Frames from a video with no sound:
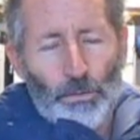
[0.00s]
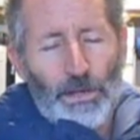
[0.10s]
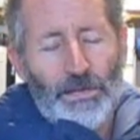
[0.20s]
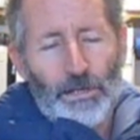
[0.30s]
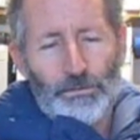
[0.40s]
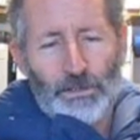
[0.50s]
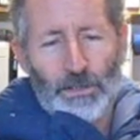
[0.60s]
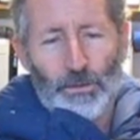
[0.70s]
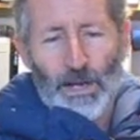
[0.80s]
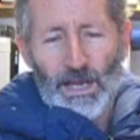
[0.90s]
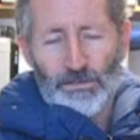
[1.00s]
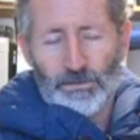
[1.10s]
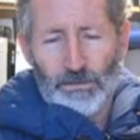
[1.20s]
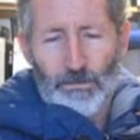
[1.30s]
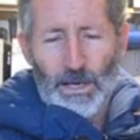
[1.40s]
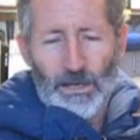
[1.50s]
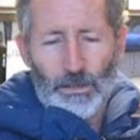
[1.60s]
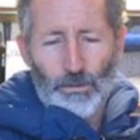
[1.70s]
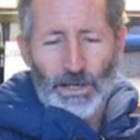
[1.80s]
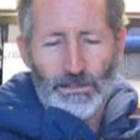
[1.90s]
where I thought it was going to crash, and somehow it
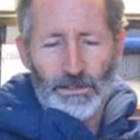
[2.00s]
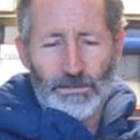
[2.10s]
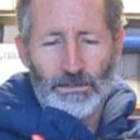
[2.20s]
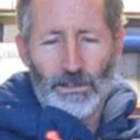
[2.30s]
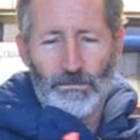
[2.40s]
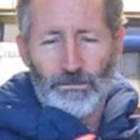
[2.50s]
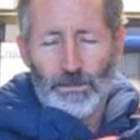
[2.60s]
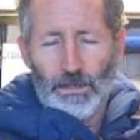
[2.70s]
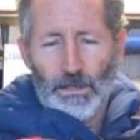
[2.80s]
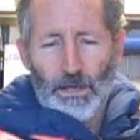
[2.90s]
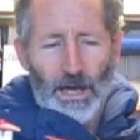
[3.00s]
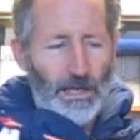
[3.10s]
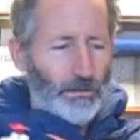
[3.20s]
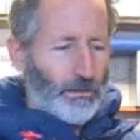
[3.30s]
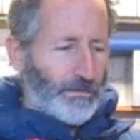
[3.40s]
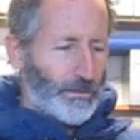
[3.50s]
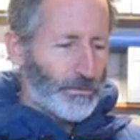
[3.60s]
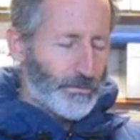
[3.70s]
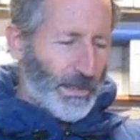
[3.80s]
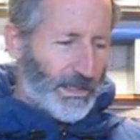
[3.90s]
corrected itself. I don't know if it
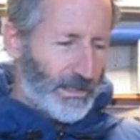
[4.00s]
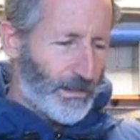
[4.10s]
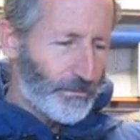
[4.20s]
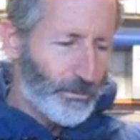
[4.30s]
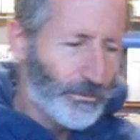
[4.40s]
was picking up some